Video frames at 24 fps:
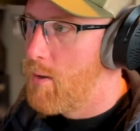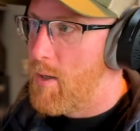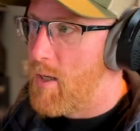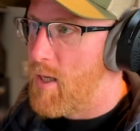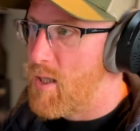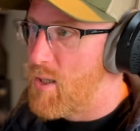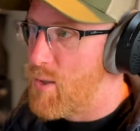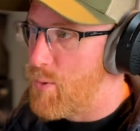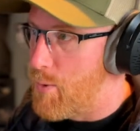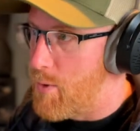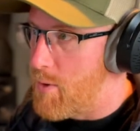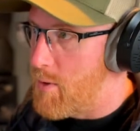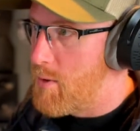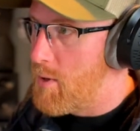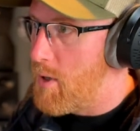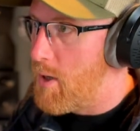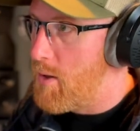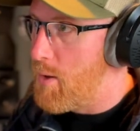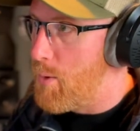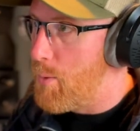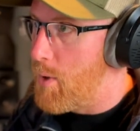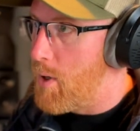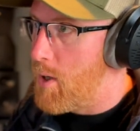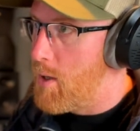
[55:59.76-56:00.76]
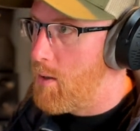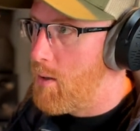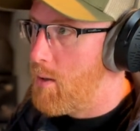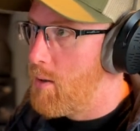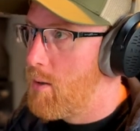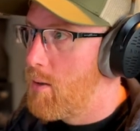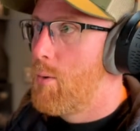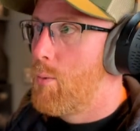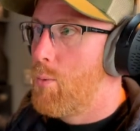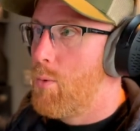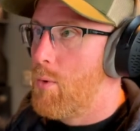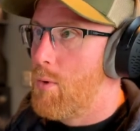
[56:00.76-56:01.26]
into another one.
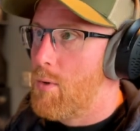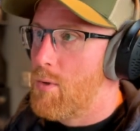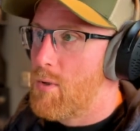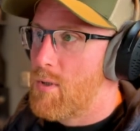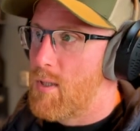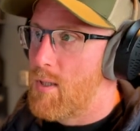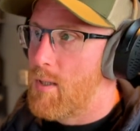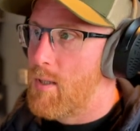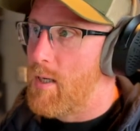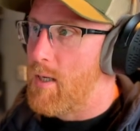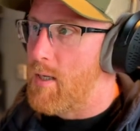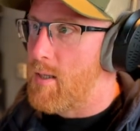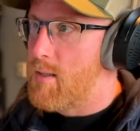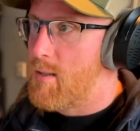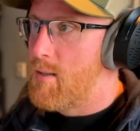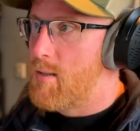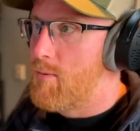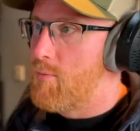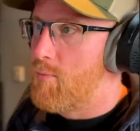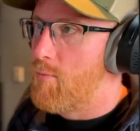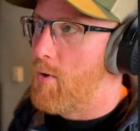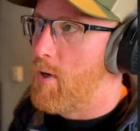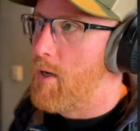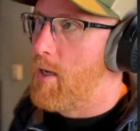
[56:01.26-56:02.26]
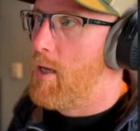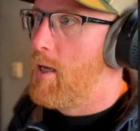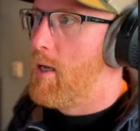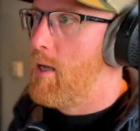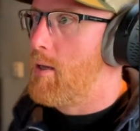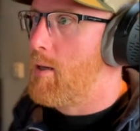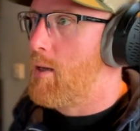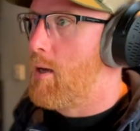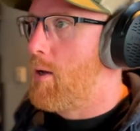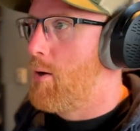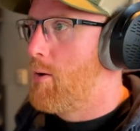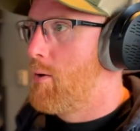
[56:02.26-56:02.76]
What's this right here
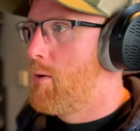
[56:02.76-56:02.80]
though?